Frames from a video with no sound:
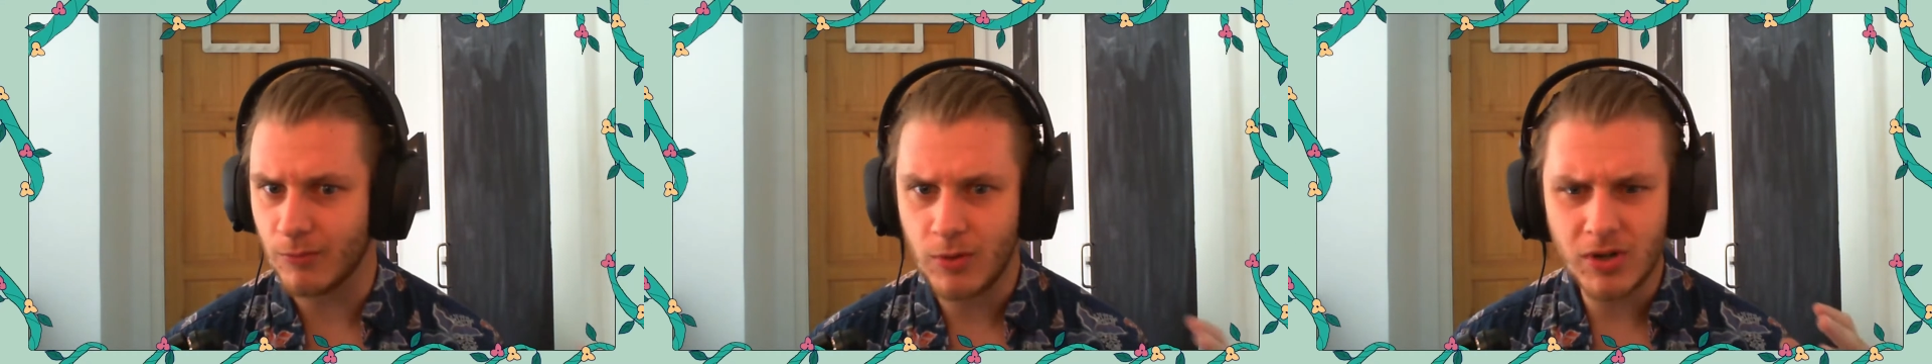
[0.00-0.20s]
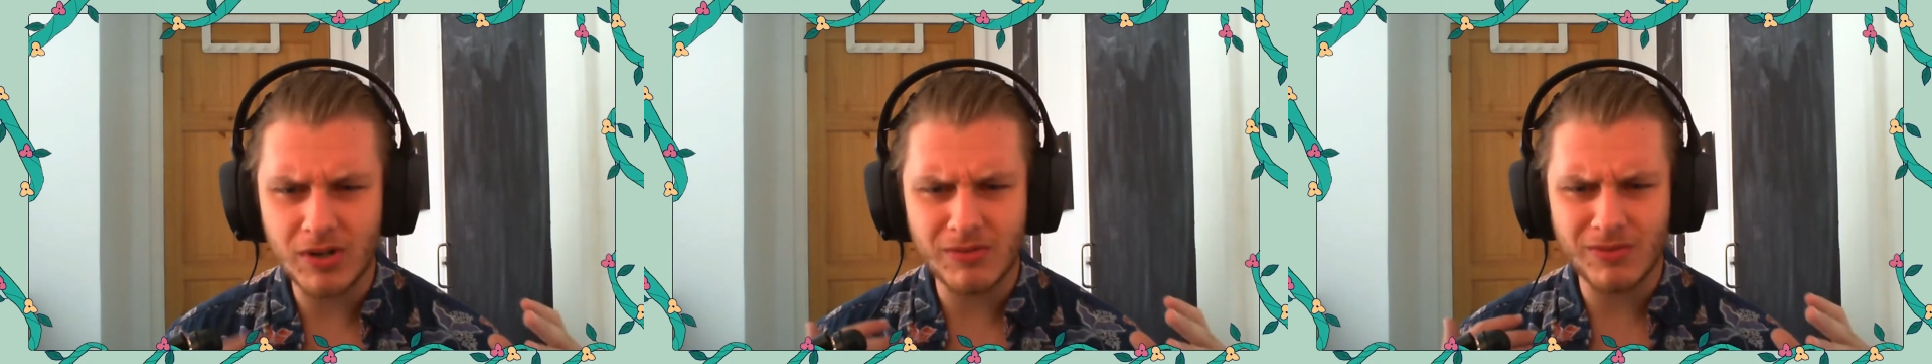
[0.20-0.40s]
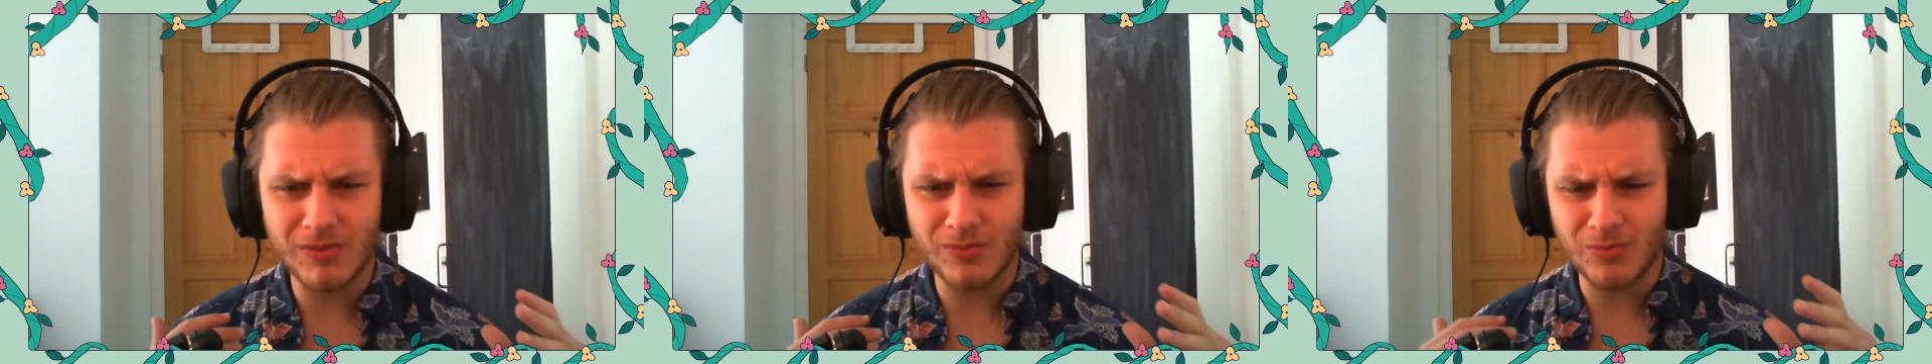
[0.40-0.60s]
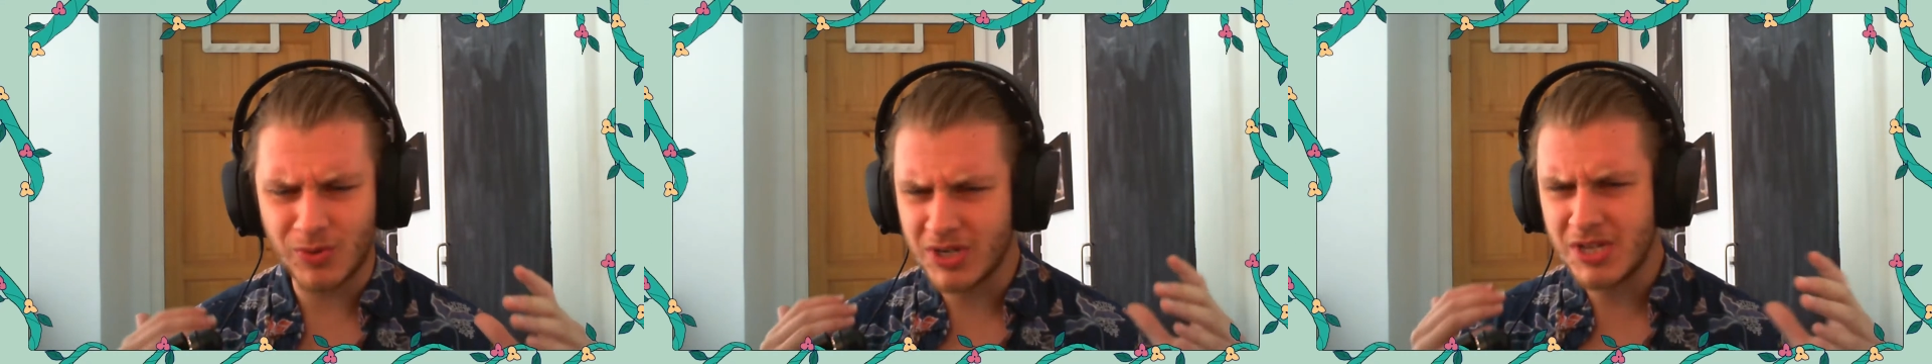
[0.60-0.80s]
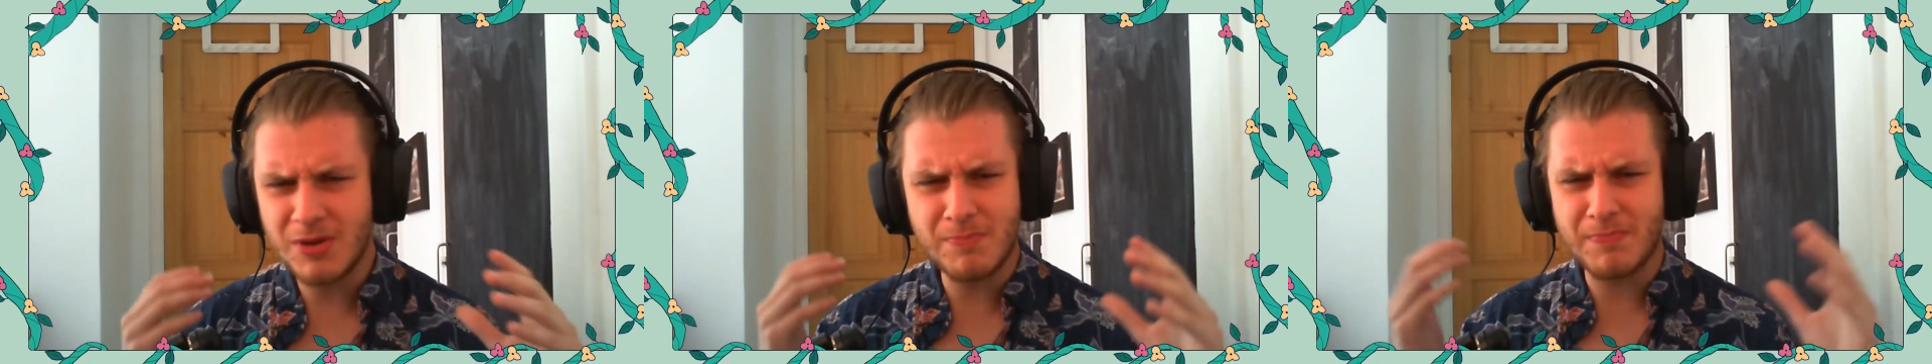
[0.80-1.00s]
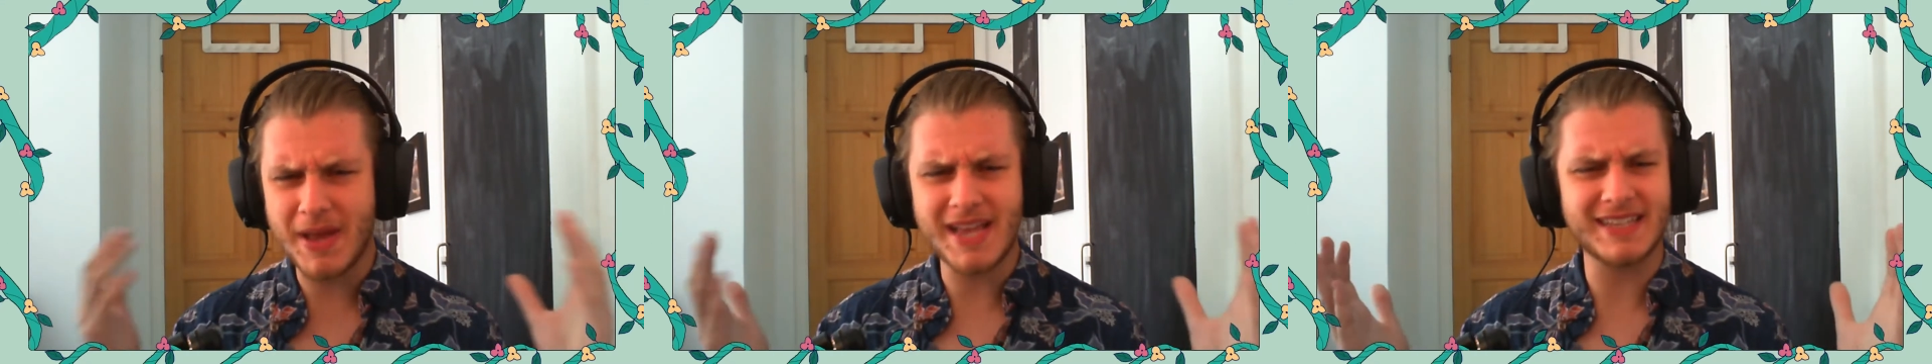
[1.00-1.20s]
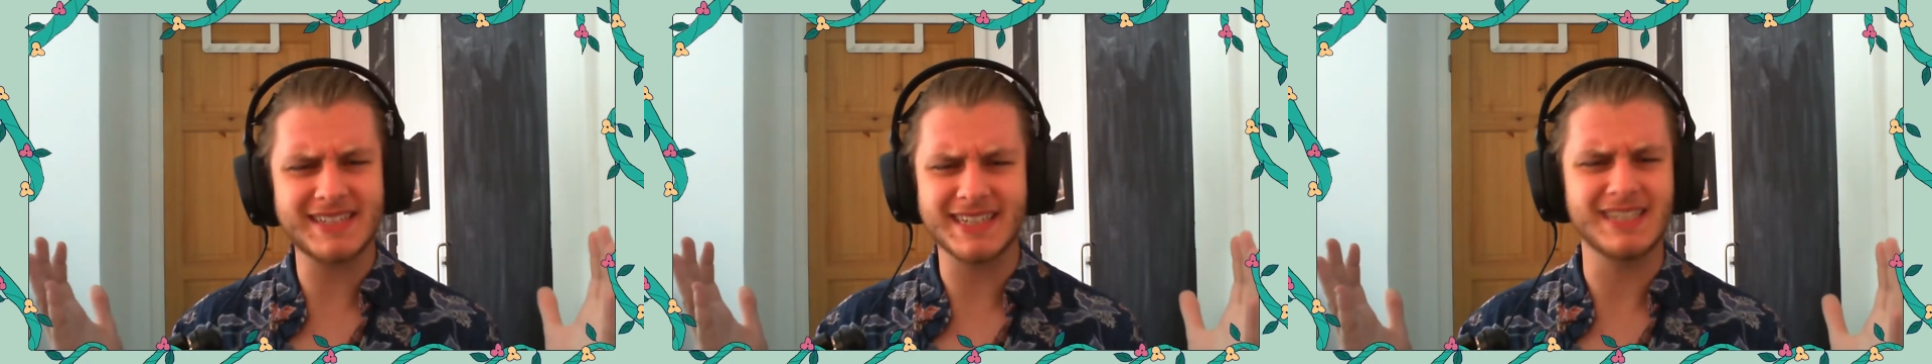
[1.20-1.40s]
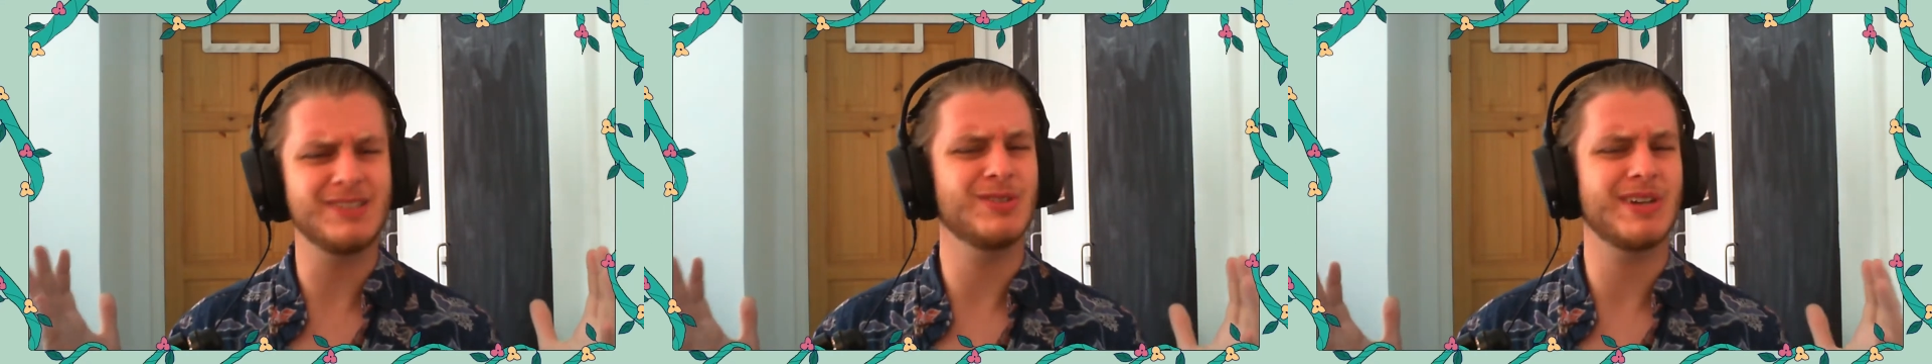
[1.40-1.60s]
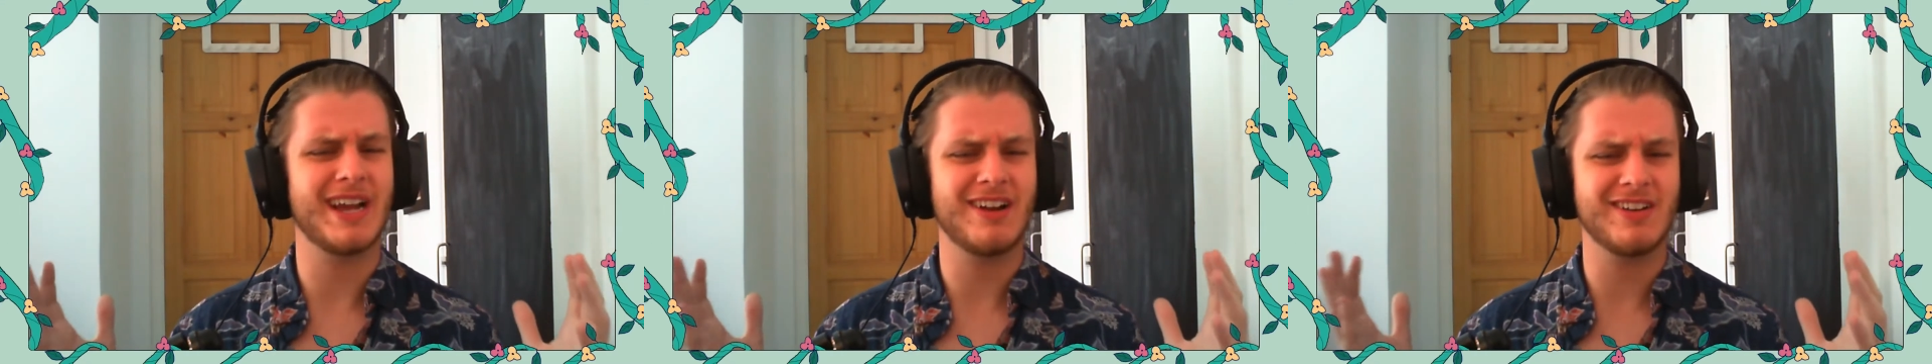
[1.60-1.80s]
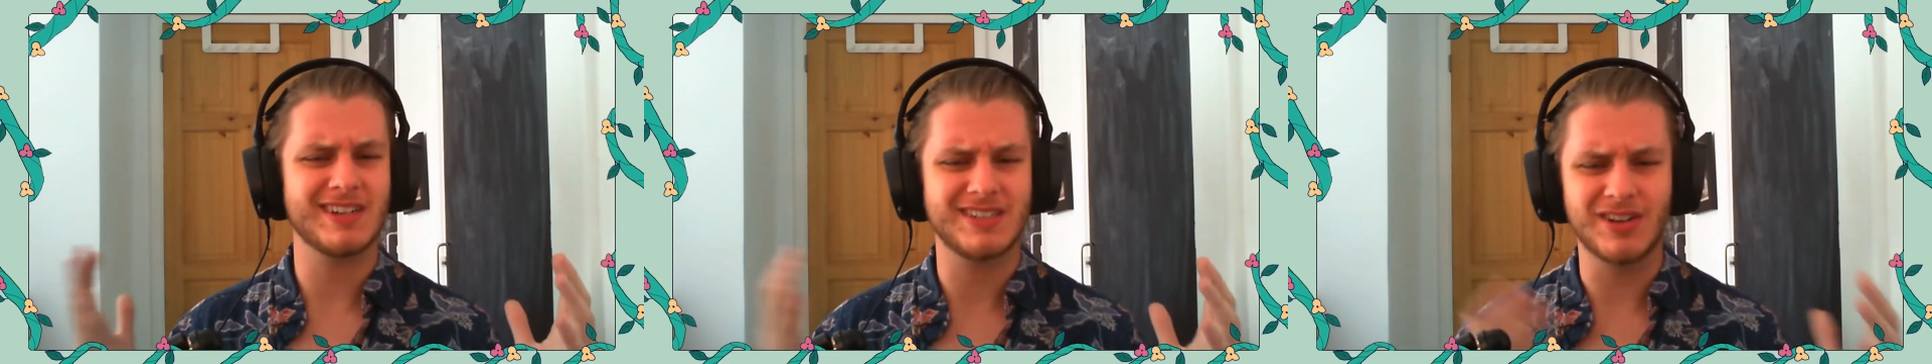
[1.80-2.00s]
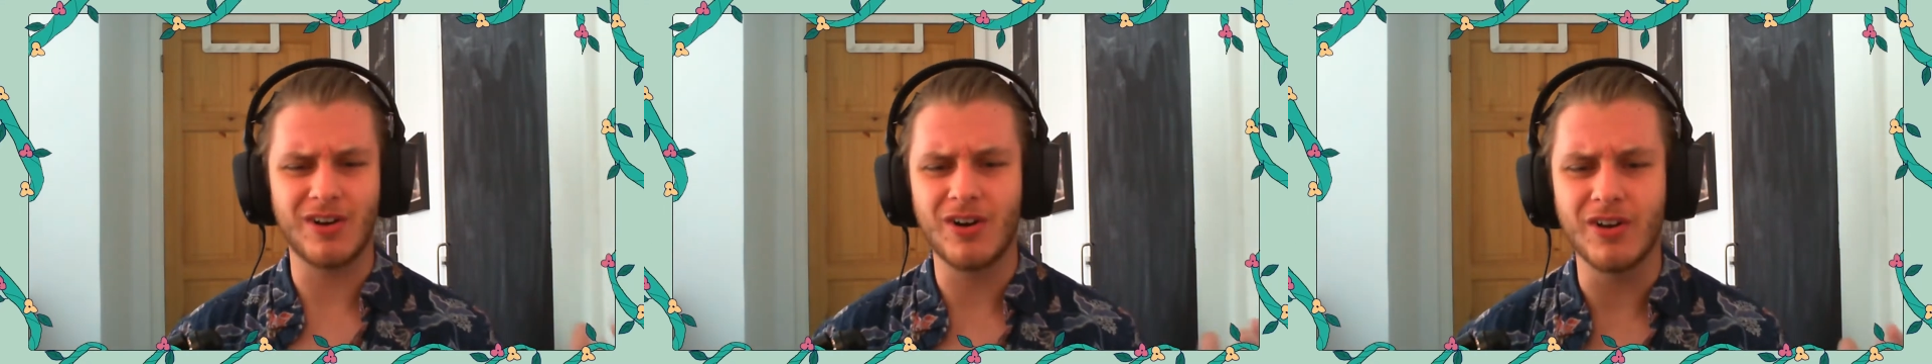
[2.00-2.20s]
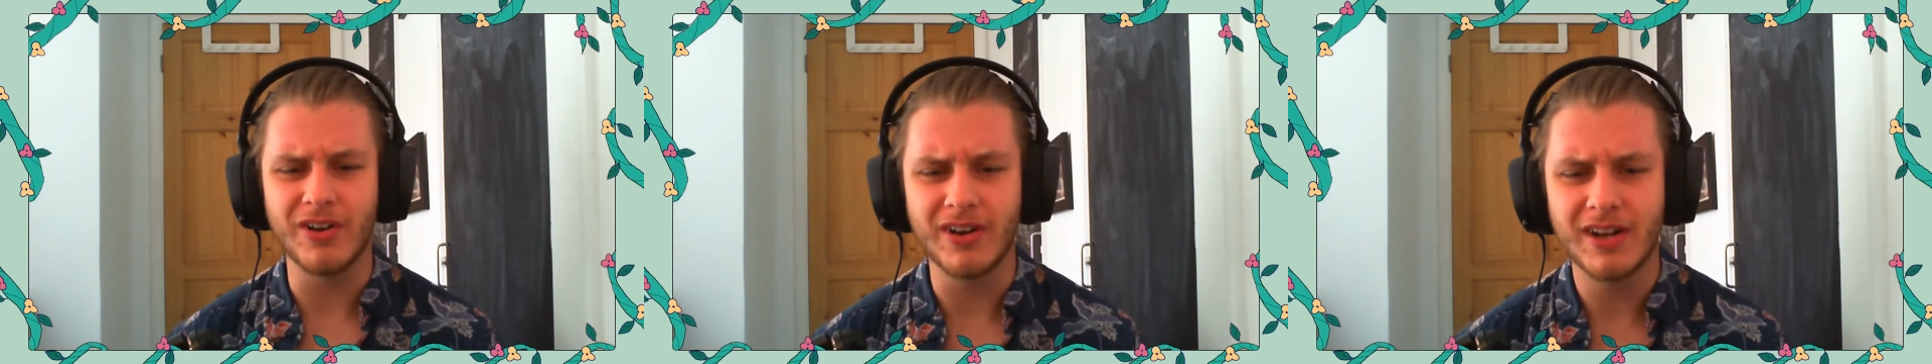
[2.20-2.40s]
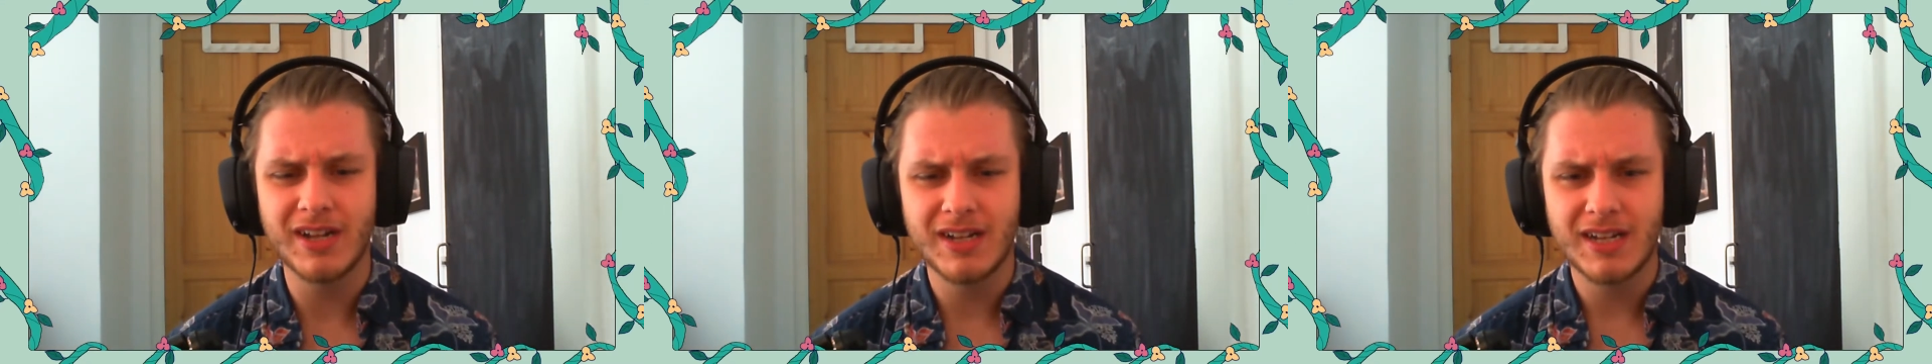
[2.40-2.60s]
What are you basing your character on?